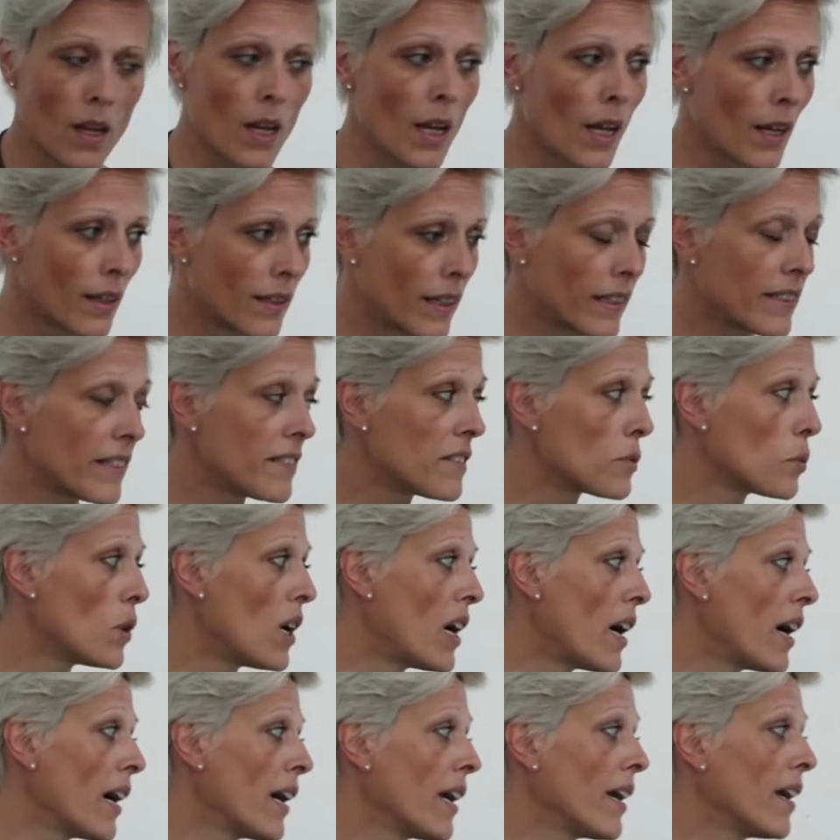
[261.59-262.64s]
That is
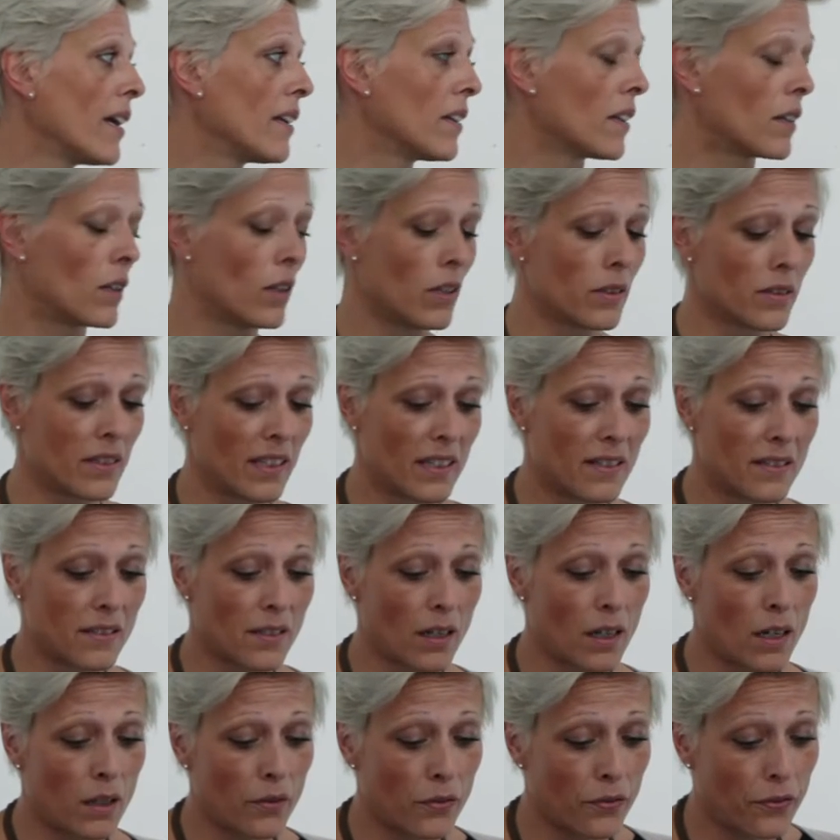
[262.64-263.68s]
why, in the context
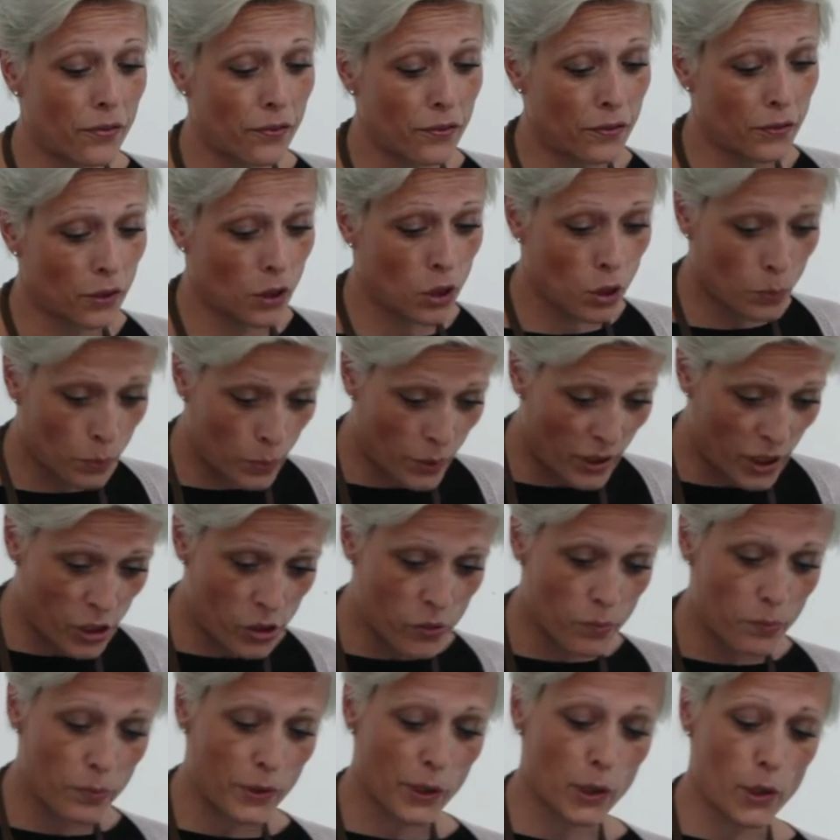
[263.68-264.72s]
of the cooperation
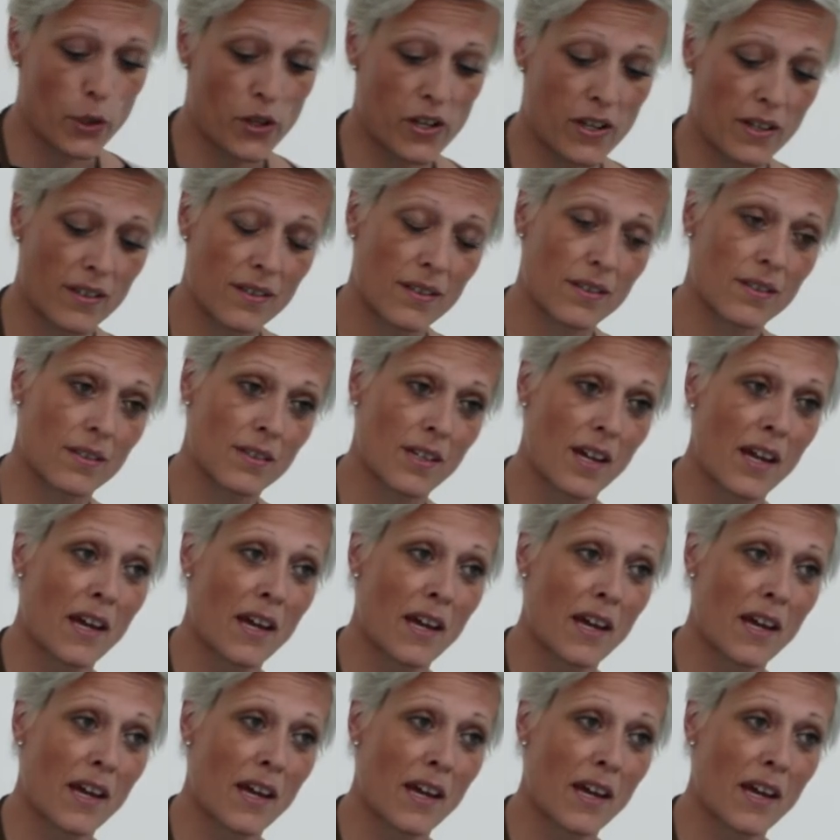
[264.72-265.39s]
projects,